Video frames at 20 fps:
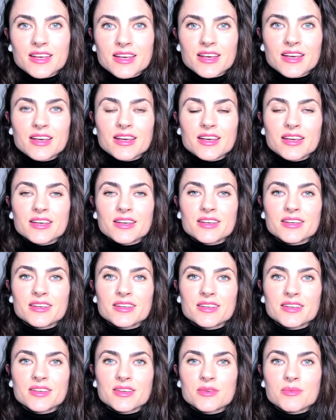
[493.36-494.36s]
uh,
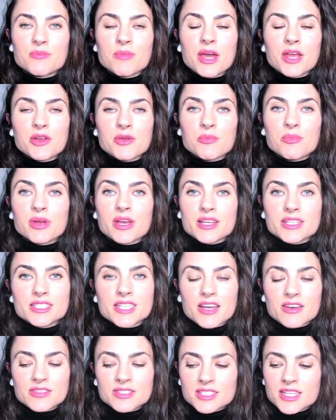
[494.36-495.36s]
minor
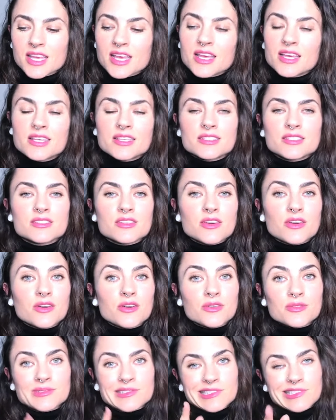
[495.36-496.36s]
breakdown.
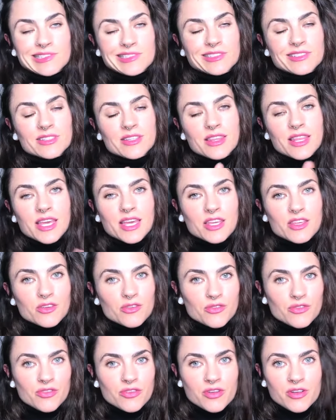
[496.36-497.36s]
So thank
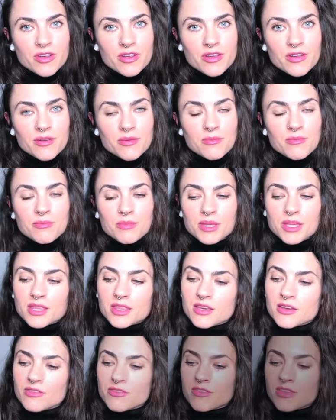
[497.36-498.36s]
you for being
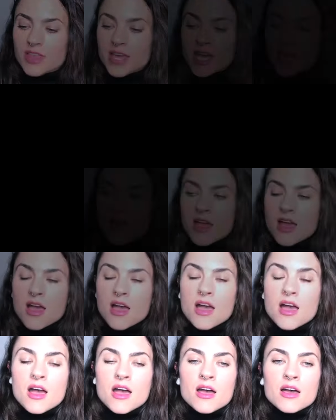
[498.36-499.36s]
there for that.
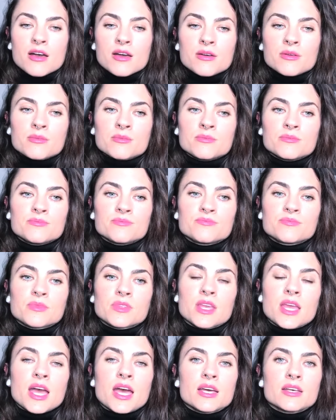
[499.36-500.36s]
Um,
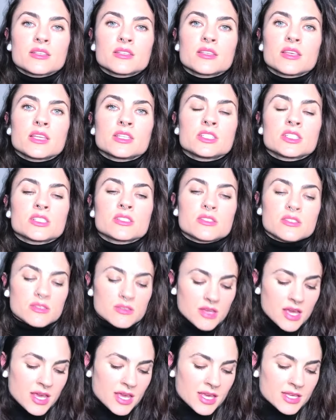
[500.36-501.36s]
yeah, it
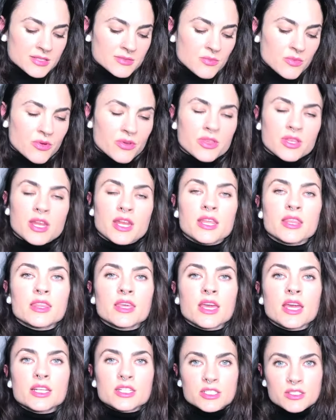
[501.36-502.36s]
just, I guess more than
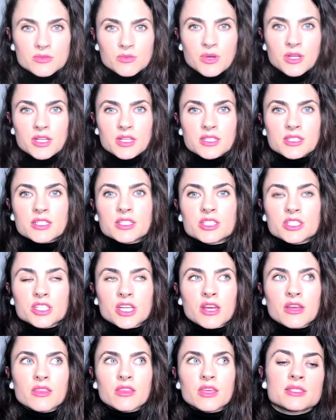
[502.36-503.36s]
anything, I just wanted to
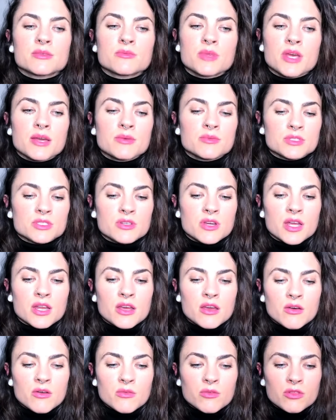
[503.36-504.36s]
share that sometimes you gotta
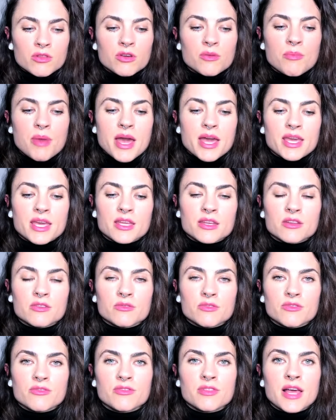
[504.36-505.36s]
go look back in and
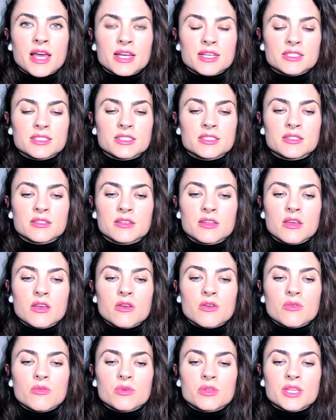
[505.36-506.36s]
reflect and
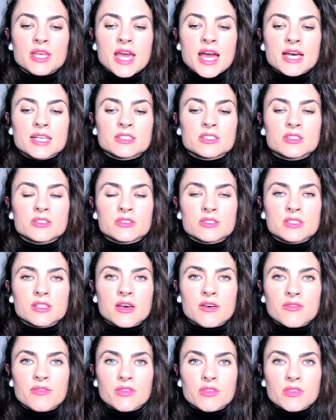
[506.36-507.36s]
really ask
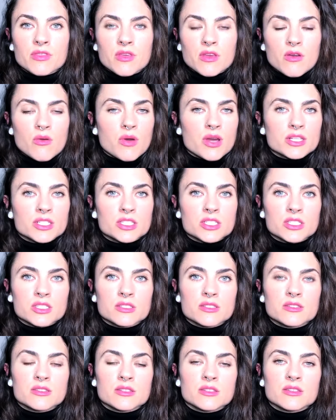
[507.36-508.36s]
yourself
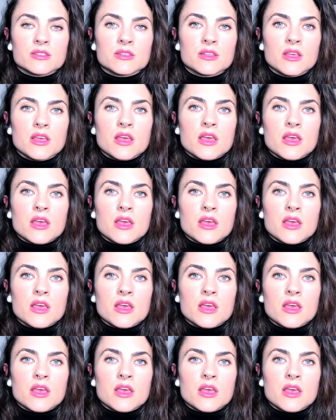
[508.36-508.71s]
questions, and,